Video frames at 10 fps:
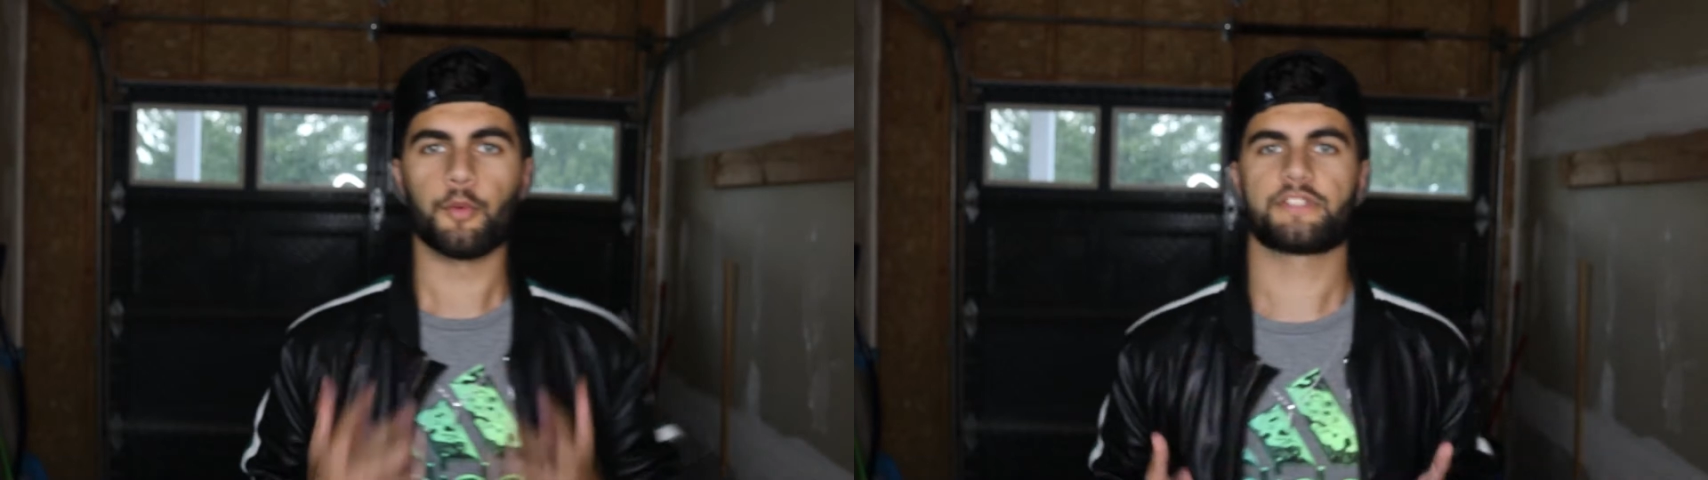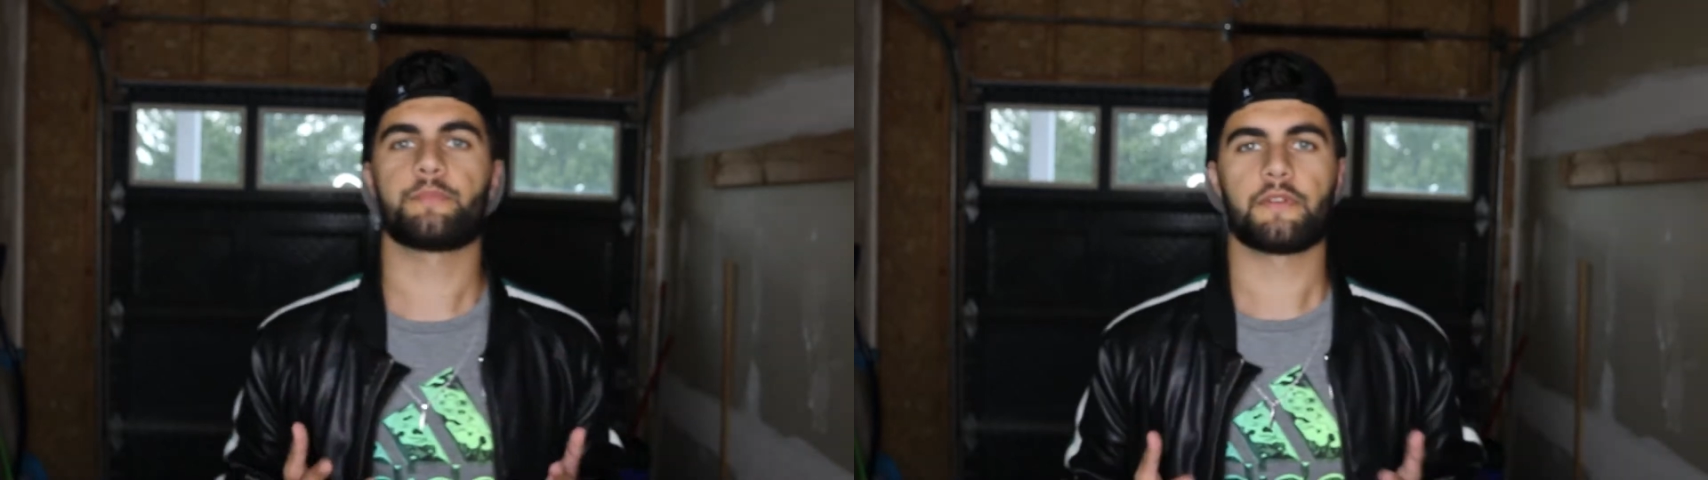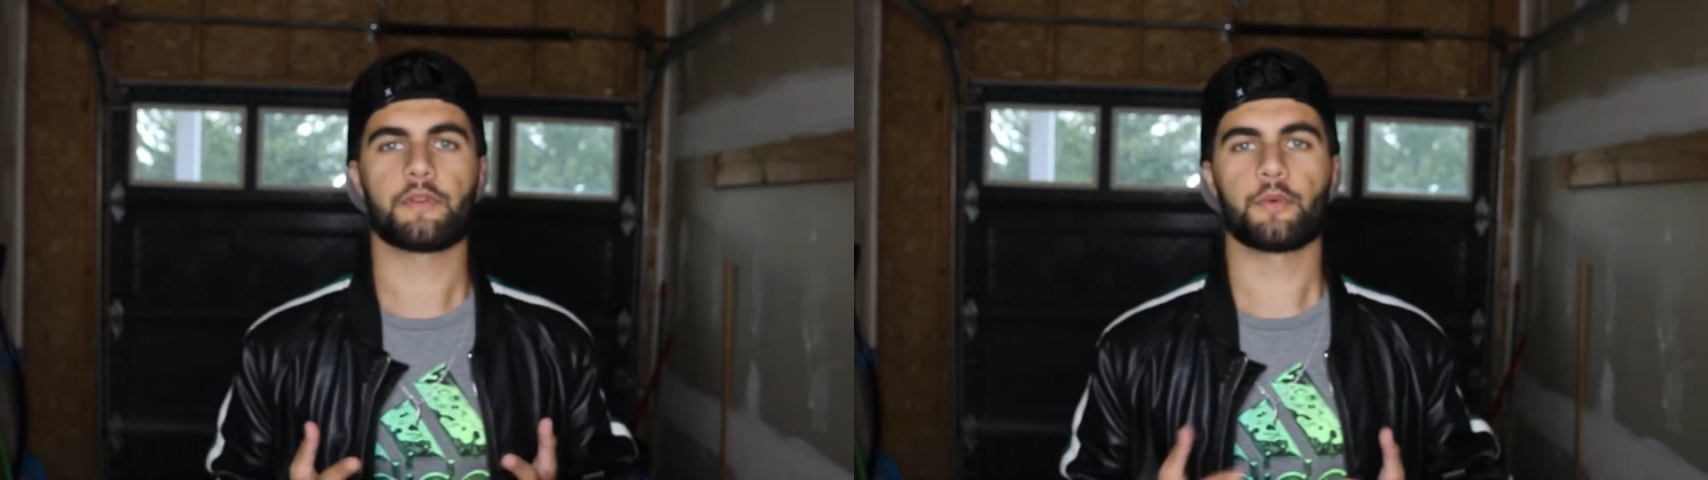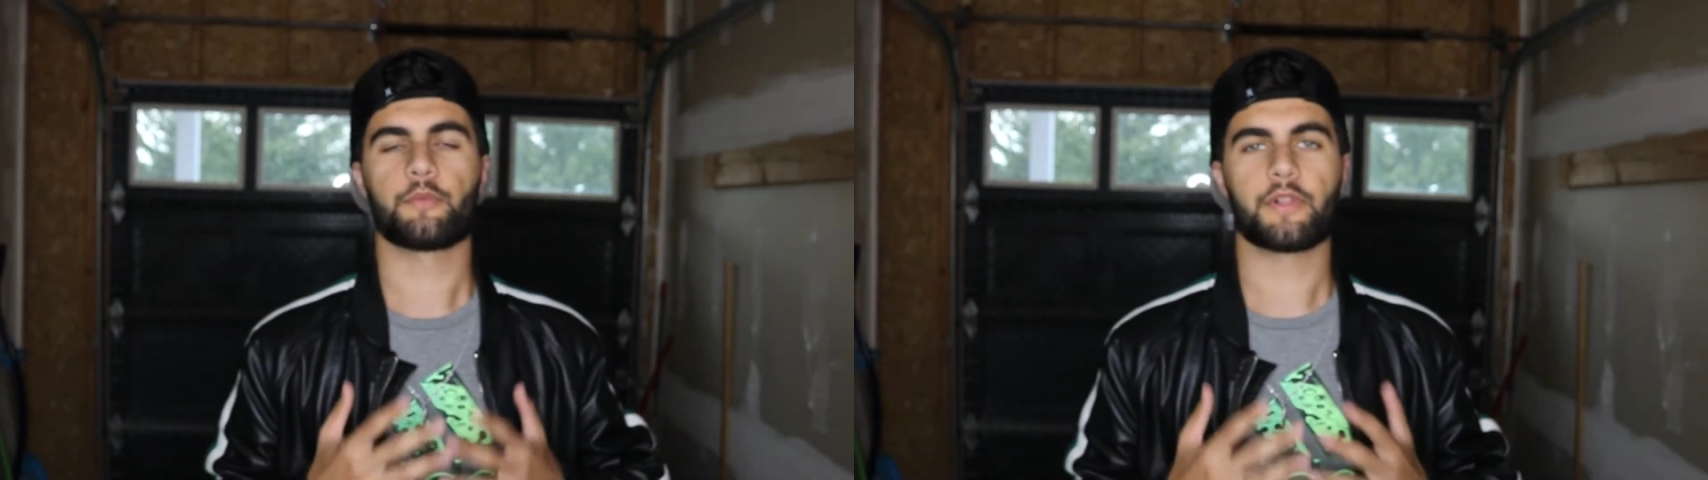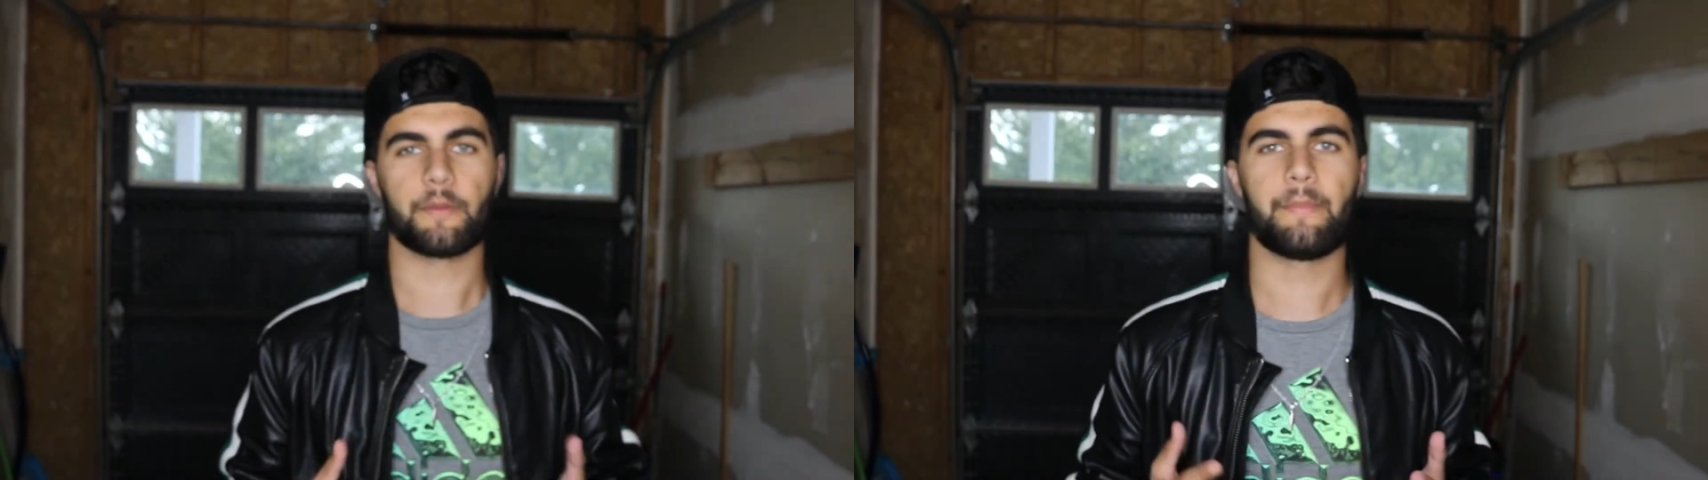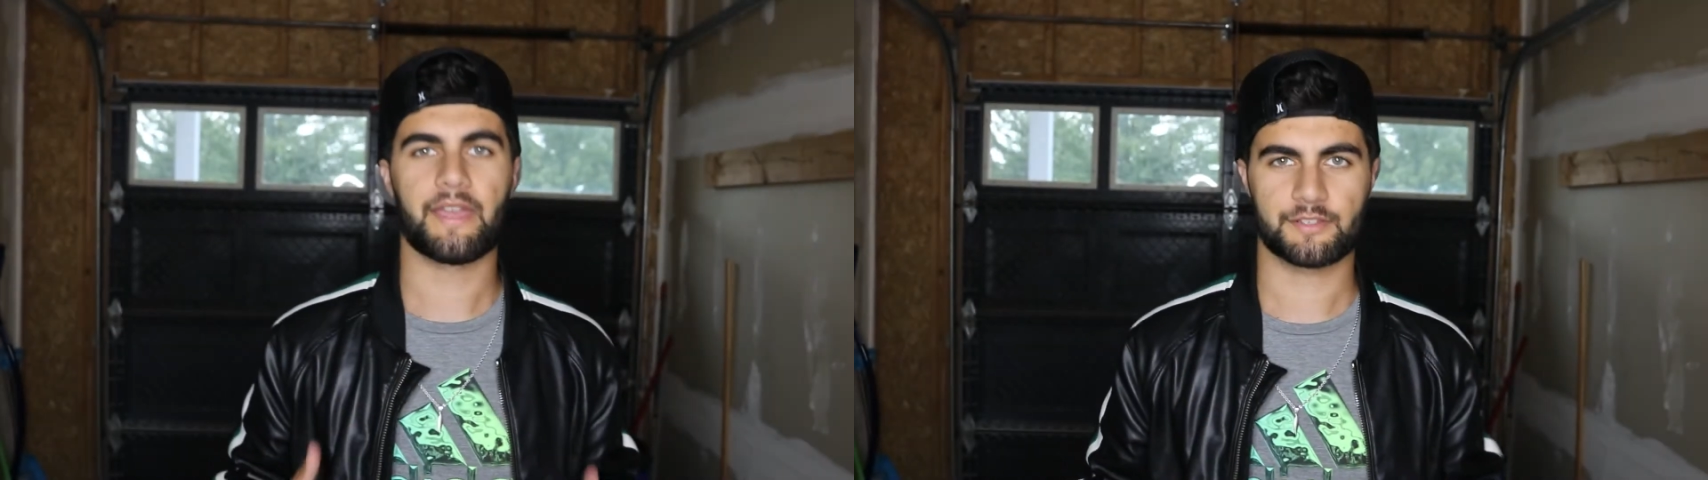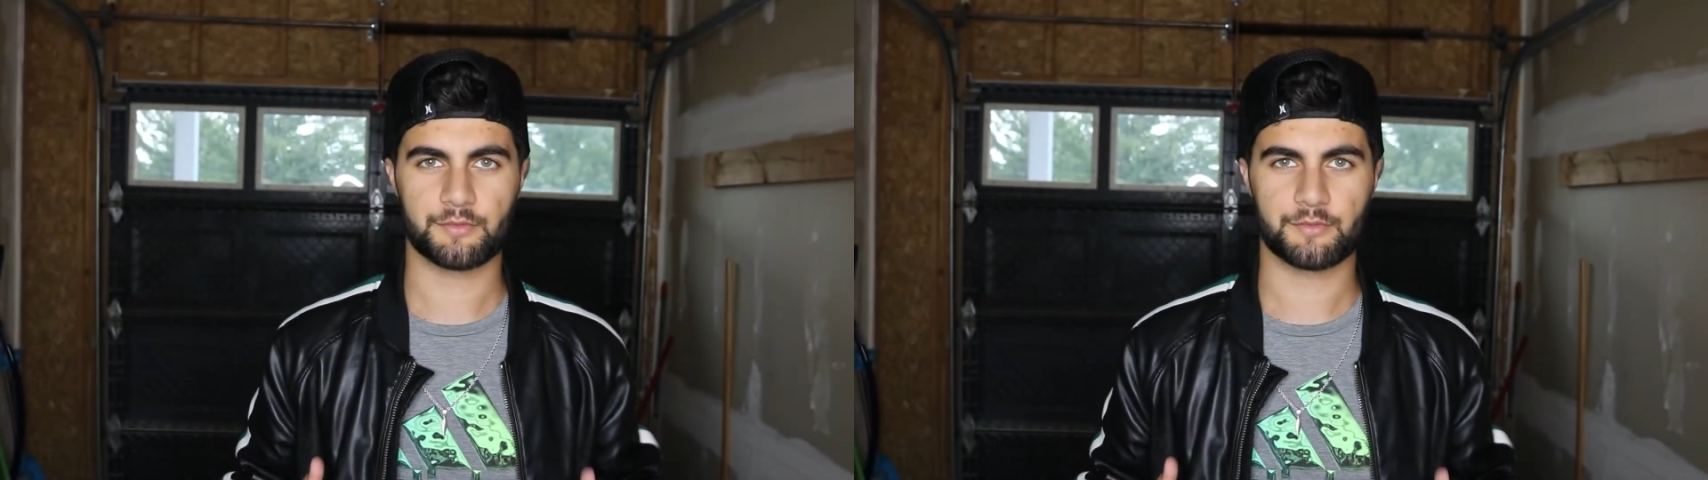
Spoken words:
What's up everyone, welcome back